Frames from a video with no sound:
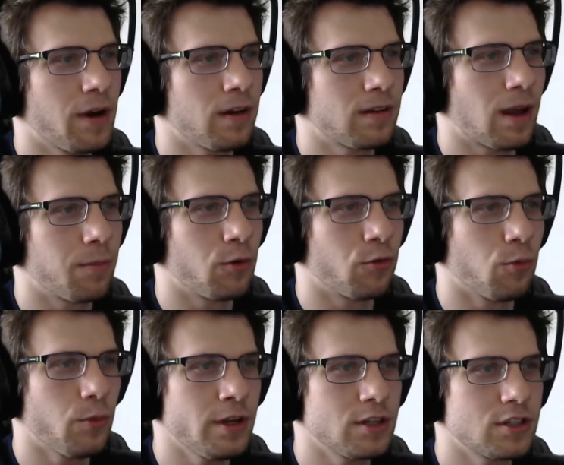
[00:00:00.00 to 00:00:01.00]
a time there was a
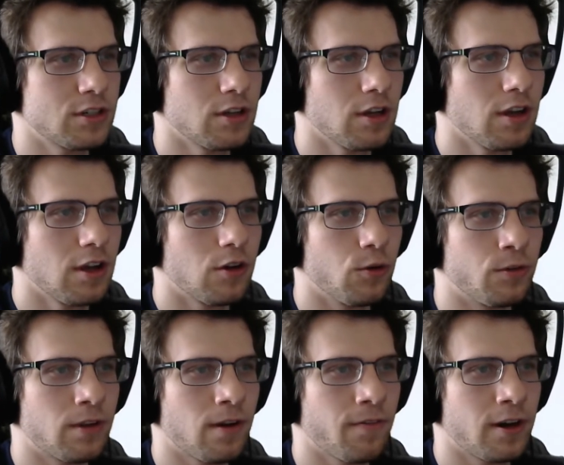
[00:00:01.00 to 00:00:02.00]
witch who
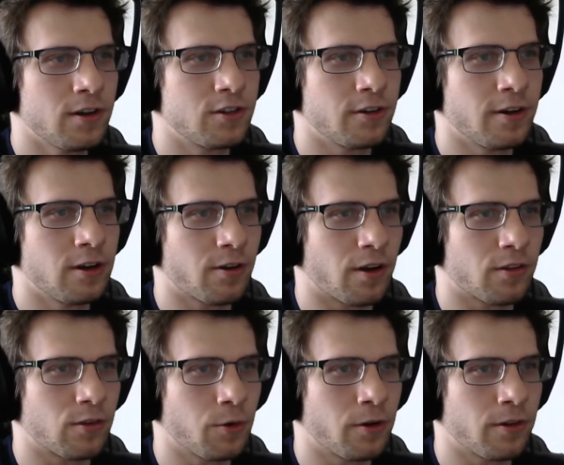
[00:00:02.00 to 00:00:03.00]
set off on a journey across the
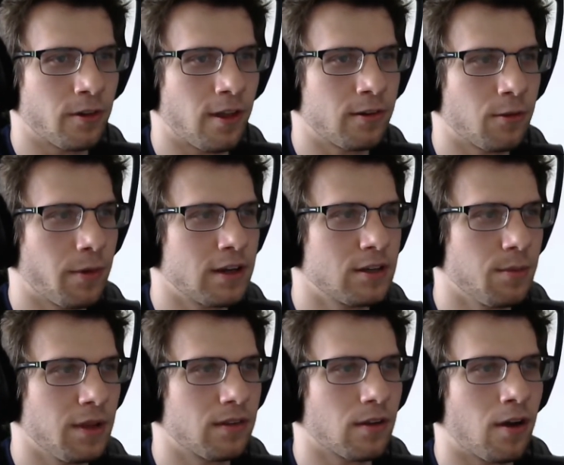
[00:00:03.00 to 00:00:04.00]
world. Along the way she
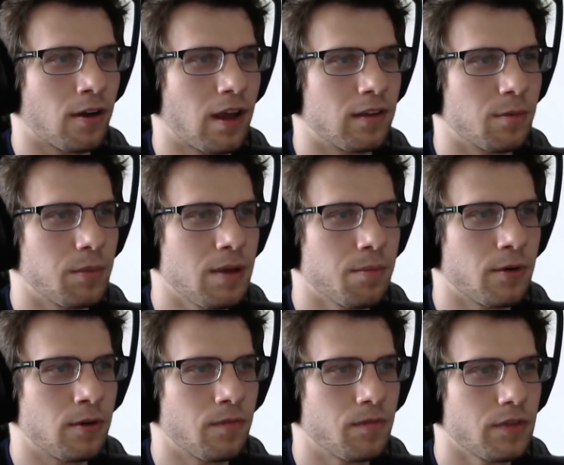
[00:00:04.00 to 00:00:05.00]
meets all kinds of
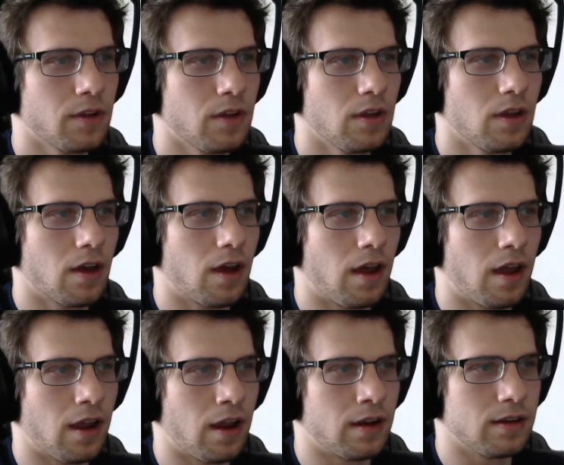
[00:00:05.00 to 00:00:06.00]
people,
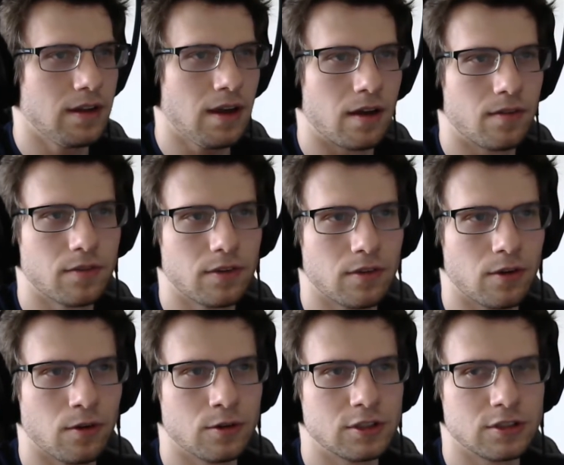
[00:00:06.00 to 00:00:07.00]
and yeah,
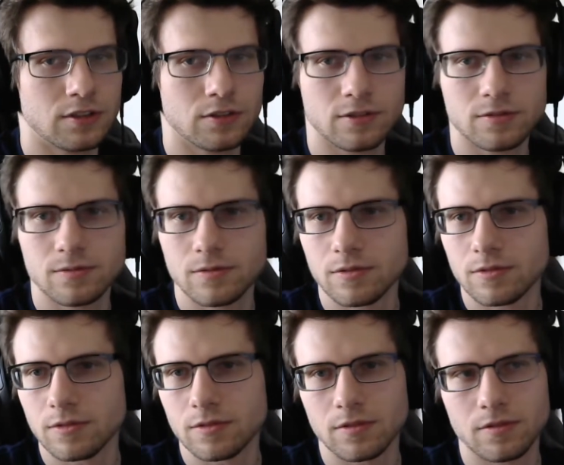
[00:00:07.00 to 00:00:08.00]
so just
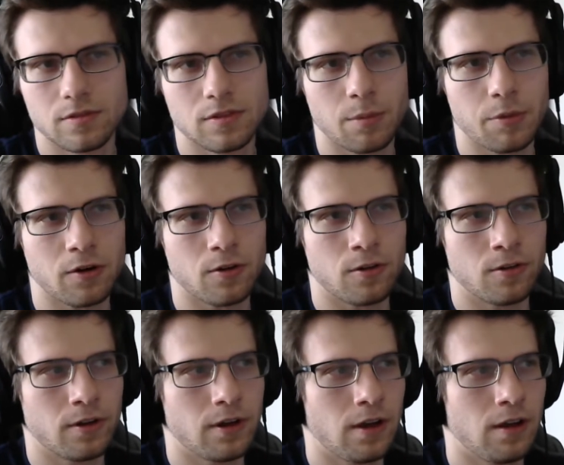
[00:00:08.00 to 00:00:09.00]
typical
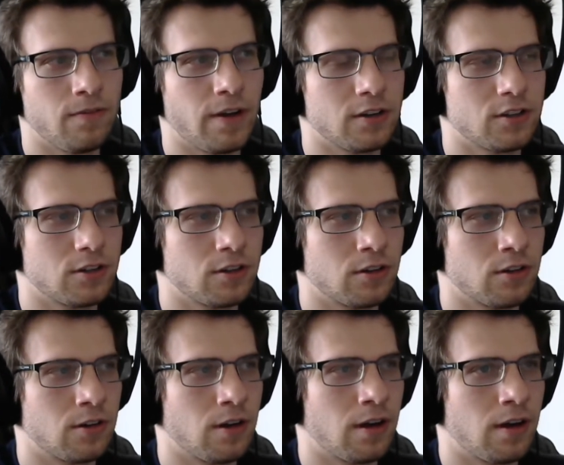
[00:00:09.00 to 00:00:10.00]

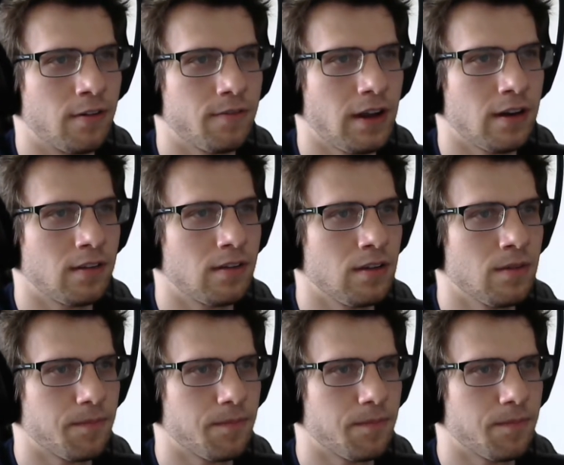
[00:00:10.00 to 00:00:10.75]
adventure fantasy.